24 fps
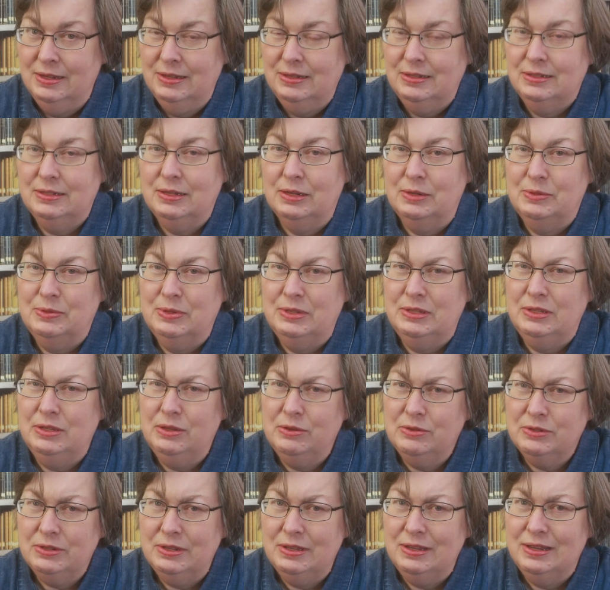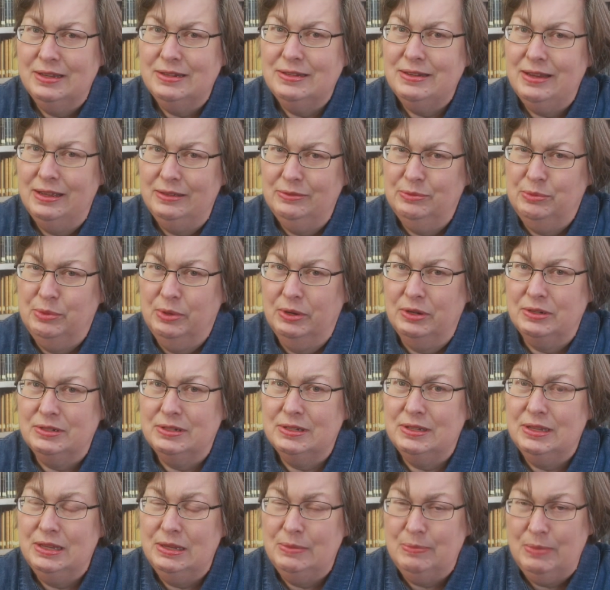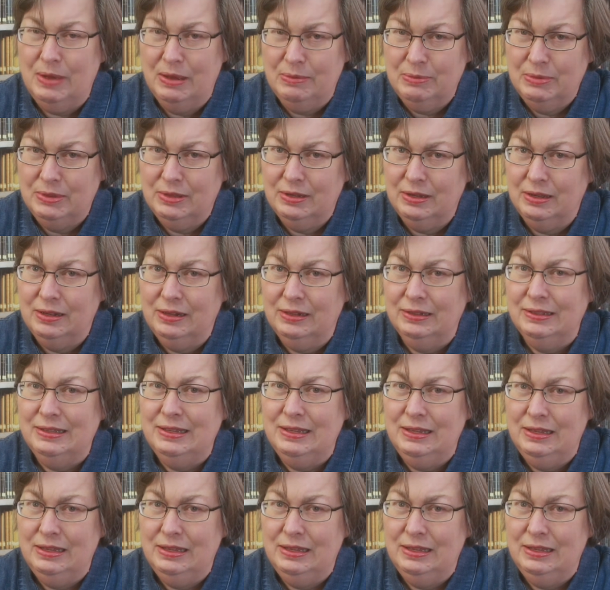so it's usually enough work to keep up with y'all,